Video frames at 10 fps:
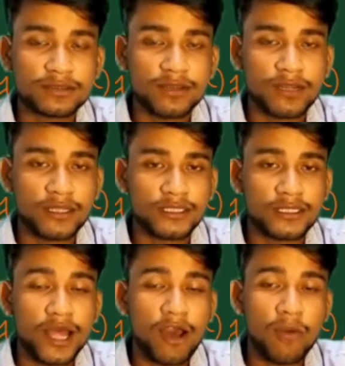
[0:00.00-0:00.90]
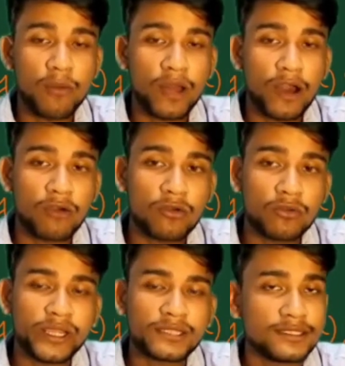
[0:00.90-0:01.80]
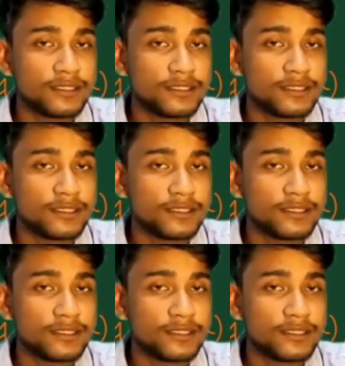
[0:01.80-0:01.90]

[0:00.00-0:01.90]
result, how to make